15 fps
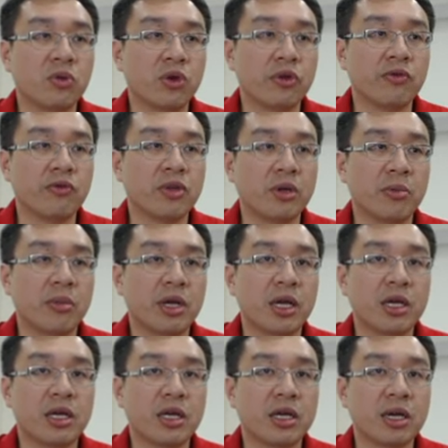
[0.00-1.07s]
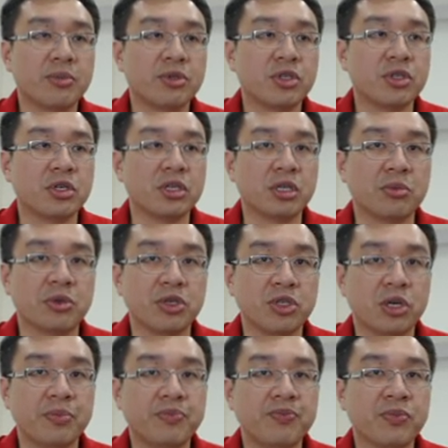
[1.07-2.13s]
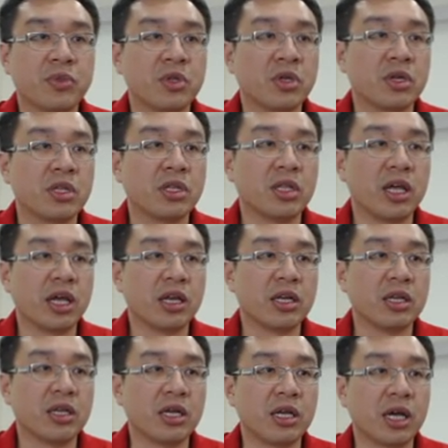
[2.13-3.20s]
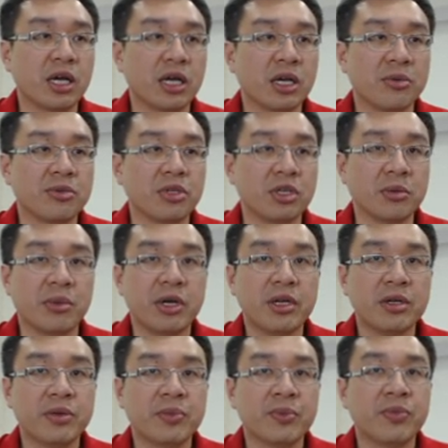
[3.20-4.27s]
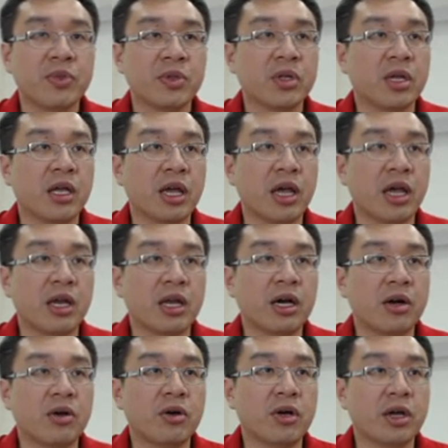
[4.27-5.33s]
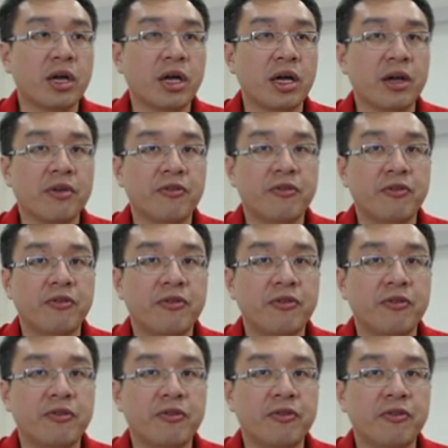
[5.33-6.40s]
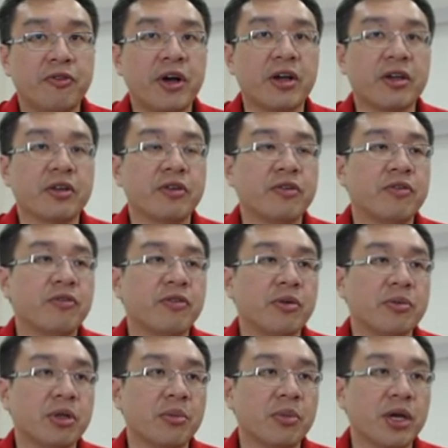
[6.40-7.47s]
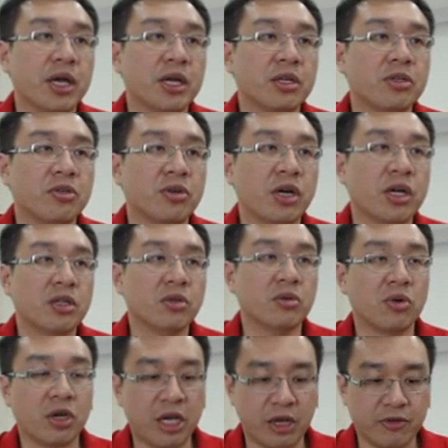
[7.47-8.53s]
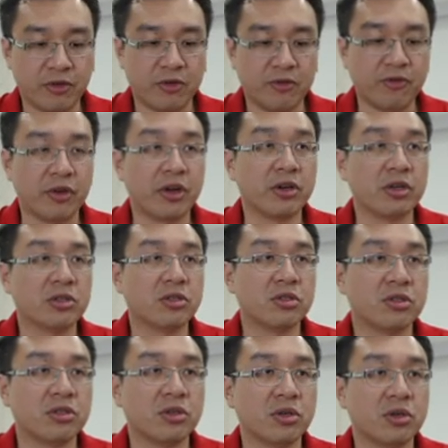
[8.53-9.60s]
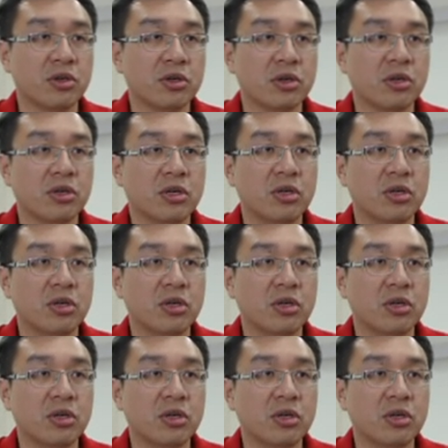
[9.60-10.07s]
with the black capture the bishop, then the knight capture back, and now f5 from the black, trying to have a very strong